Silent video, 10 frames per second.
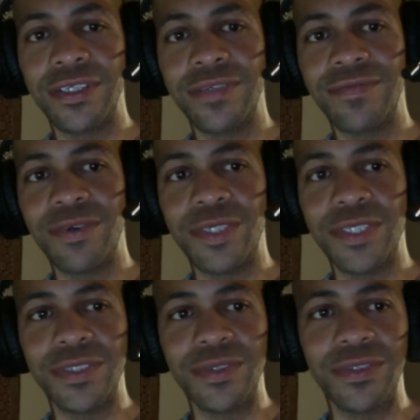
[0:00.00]

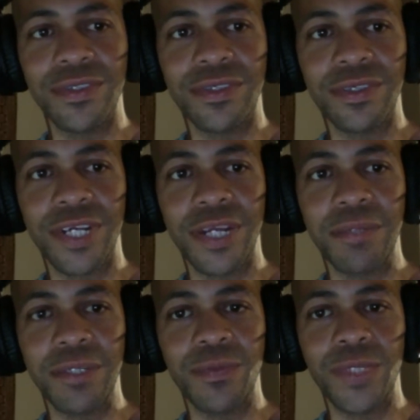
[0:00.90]
focus on
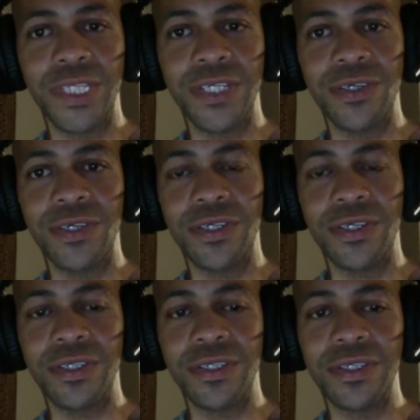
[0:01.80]
grappling when they are
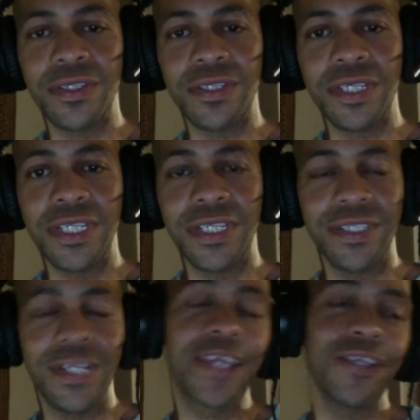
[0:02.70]
in
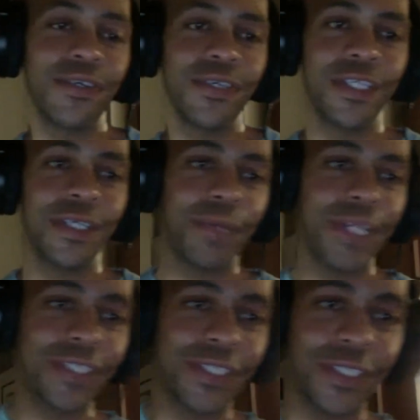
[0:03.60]
in a
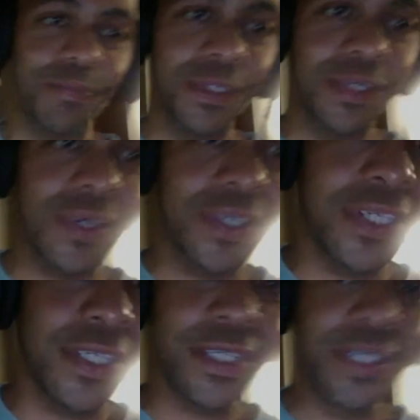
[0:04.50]
much deeper,
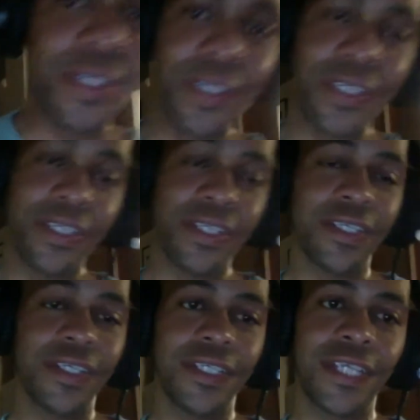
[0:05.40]
longer
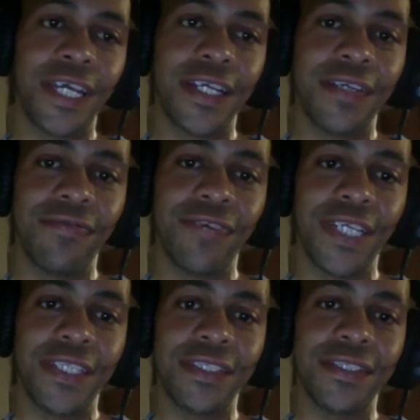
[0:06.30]
tiring
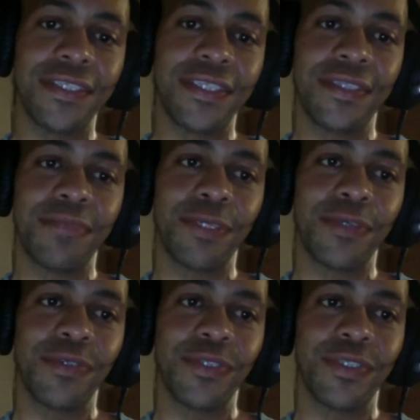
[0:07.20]
fight.
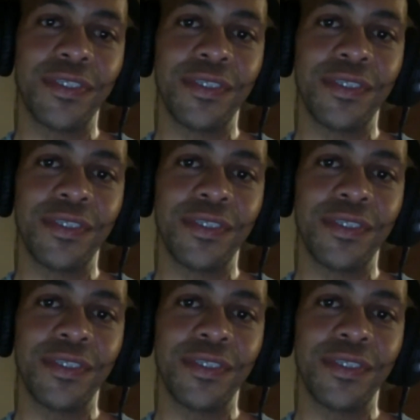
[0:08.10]
Because